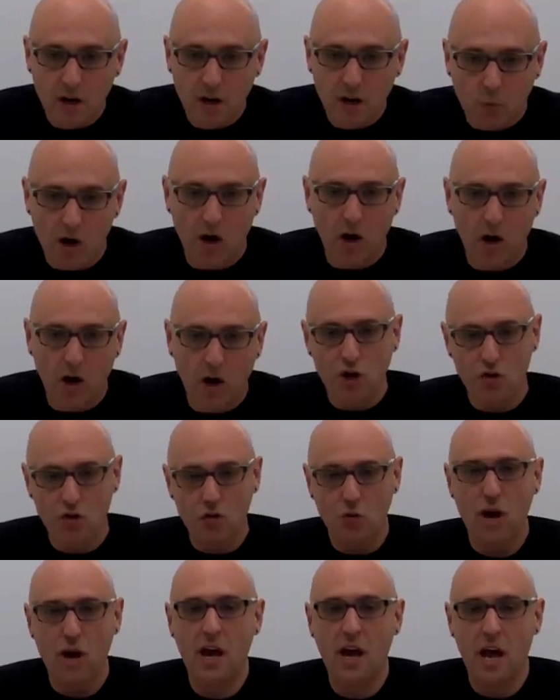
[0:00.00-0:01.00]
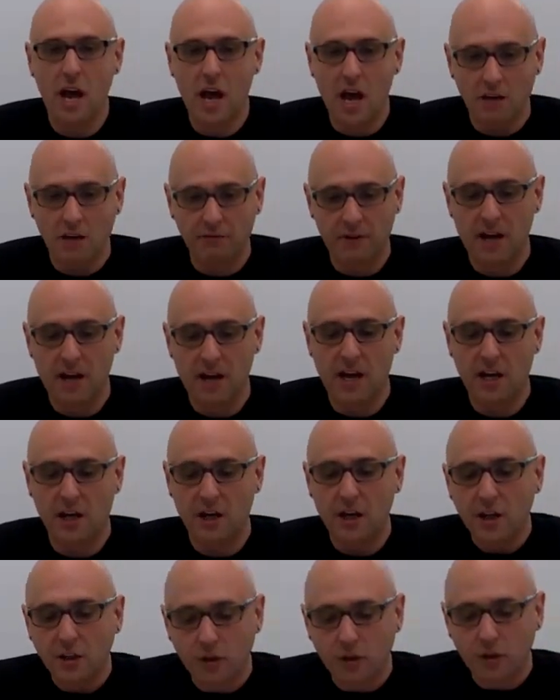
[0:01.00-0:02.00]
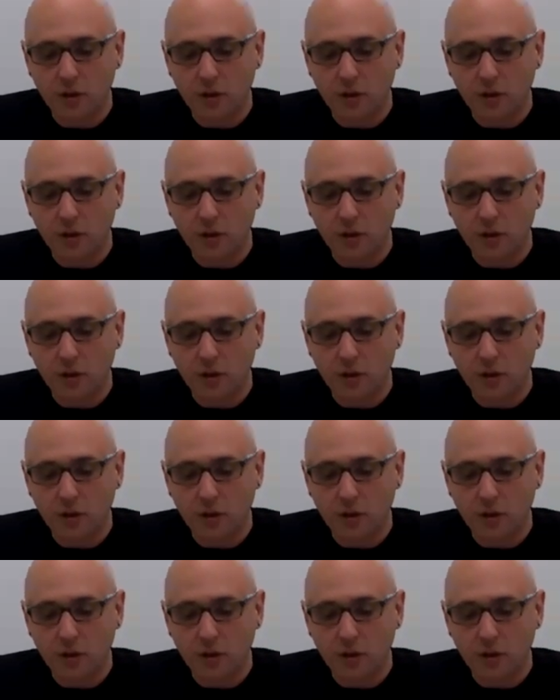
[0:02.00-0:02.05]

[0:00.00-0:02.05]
where you have a